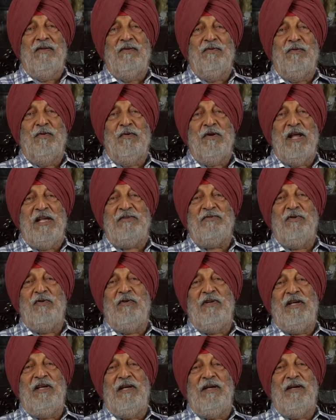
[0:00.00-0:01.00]
So
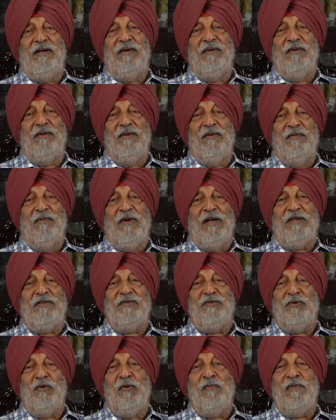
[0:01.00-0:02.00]
naturally, when
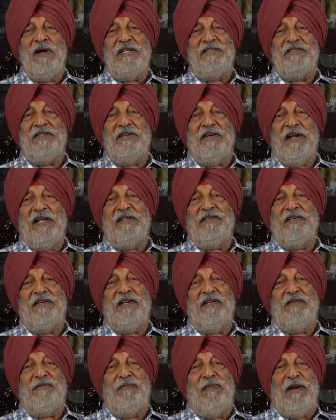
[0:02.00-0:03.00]
so much trust
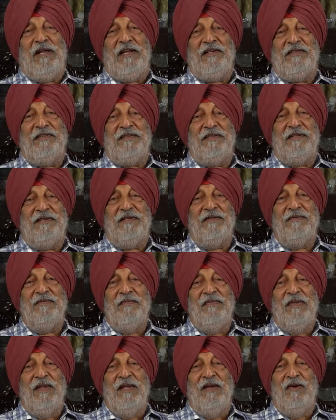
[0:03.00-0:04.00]
is placed
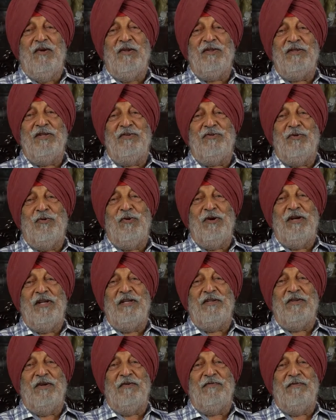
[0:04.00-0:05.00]
on the
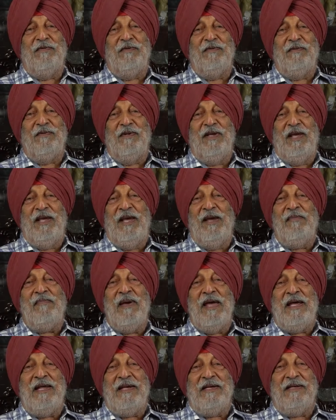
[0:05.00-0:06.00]
shoulders of a
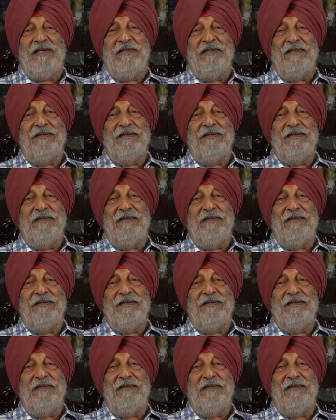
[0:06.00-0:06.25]
man,